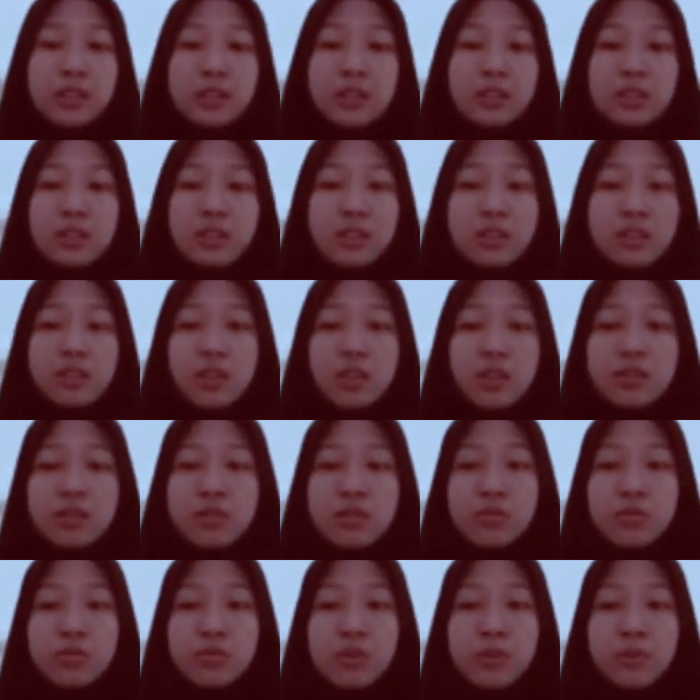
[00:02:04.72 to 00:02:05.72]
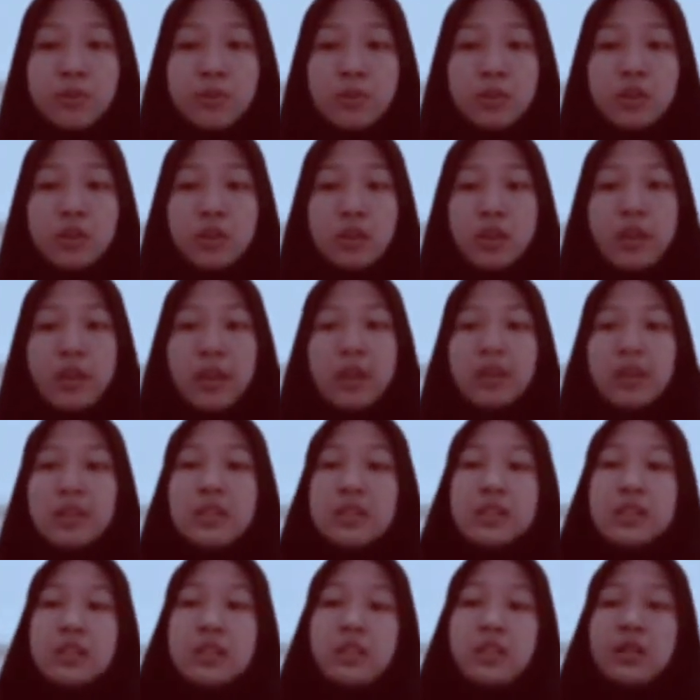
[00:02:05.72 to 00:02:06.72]
the transcriber can
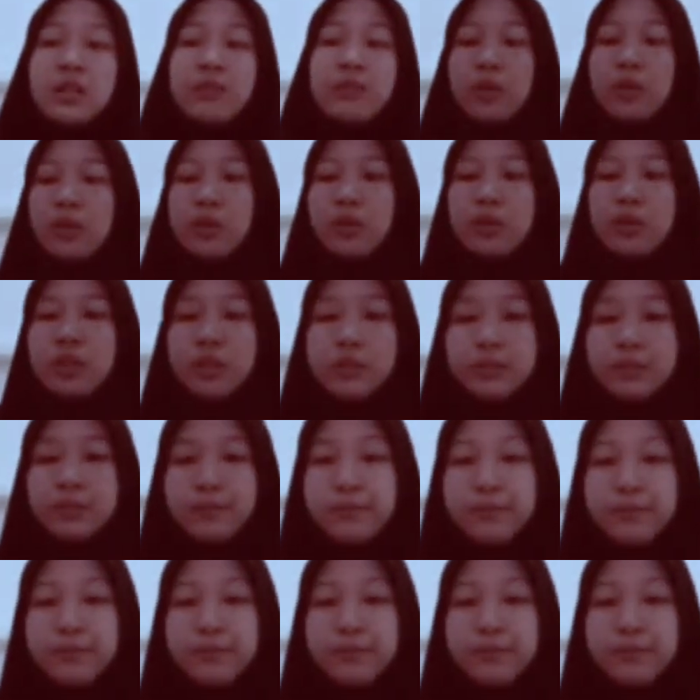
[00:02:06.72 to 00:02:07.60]
easily follow them.